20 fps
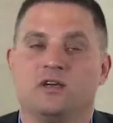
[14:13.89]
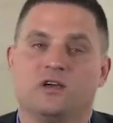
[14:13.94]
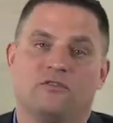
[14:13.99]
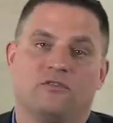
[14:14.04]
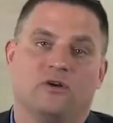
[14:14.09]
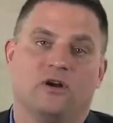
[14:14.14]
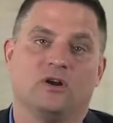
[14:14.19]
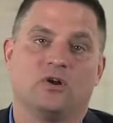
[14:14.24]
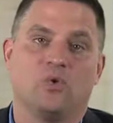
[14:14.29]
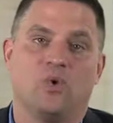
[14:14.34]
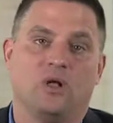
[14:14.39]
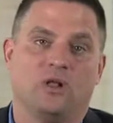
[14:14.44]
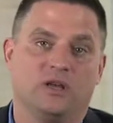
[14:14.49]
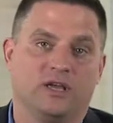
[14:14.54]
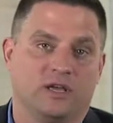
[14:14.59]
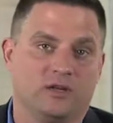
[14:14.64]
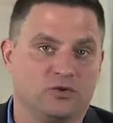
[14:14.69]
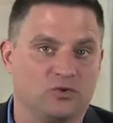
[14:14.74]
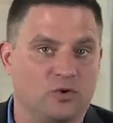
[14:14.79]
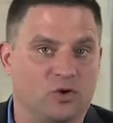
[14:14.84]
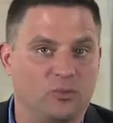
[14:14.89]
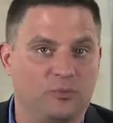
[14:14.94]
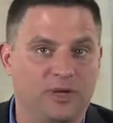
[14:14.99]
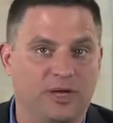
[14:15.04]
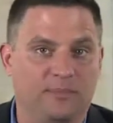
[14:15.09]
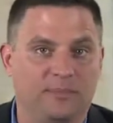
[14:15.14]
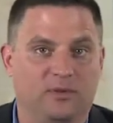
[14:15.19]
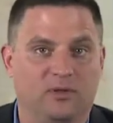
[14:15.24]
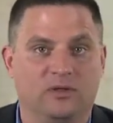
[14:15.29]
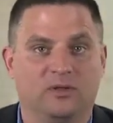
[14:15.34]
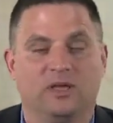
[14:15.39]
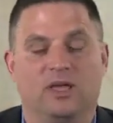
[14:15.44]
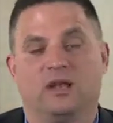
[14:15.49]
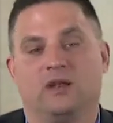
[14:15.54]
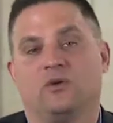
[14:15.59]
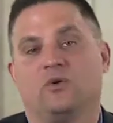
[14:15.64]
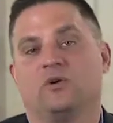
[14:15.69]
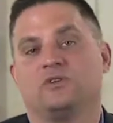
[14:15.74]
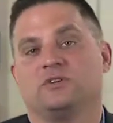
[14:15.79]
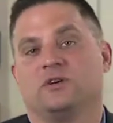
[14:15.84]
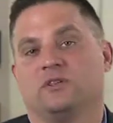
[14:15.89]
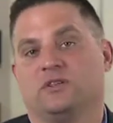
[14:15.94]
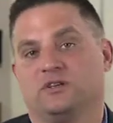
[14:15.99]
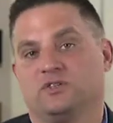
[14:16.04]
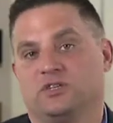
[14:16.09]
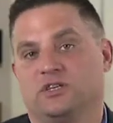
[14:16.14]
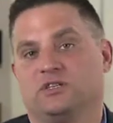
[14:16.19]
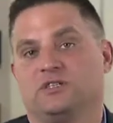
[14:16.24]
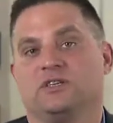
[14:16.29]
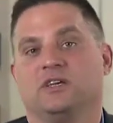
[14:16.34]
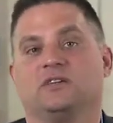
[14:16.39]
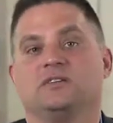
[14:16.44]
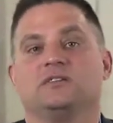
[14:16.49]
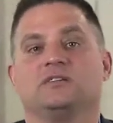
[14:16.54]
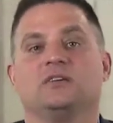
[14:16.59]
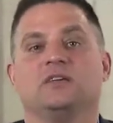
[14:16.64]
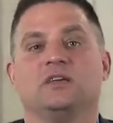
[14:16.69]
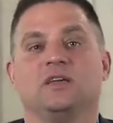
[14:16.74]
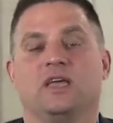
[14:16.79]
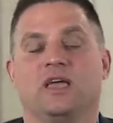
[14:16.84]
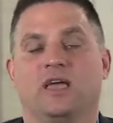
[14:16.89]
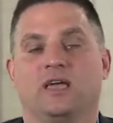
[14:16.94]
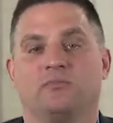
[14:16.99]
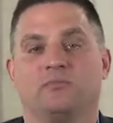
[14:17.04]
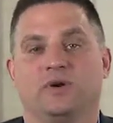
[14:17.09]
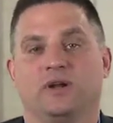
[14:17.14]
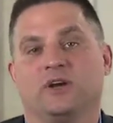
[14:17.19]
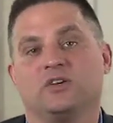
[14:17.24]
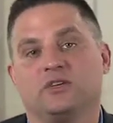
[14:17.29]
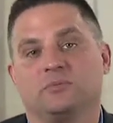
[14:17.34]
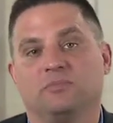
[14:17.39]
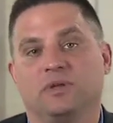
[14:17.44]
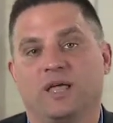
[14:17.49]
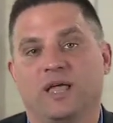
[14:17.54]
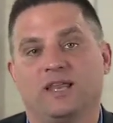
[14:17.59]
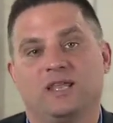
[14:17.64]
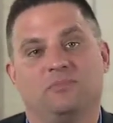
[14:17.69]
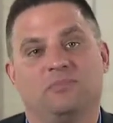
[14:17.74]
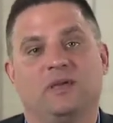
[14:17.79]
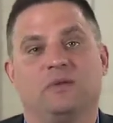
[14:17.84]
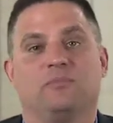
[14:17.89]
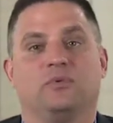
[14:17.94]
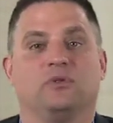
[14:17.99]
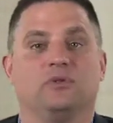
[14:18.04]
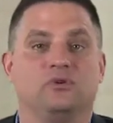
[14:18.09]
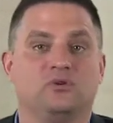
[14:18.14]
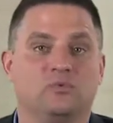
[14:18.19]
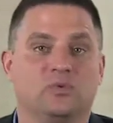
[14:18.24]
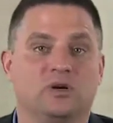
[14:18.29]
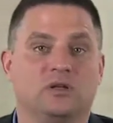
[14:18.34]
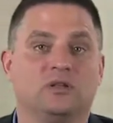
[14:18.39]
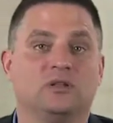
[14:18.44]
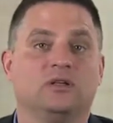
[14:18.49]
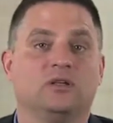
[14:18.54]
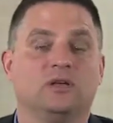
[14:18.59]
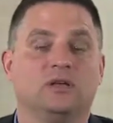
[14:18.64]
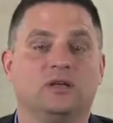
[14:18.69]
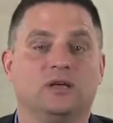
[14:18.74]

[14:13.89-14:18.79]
for our quality control people, and of course our logistics and production planning people who will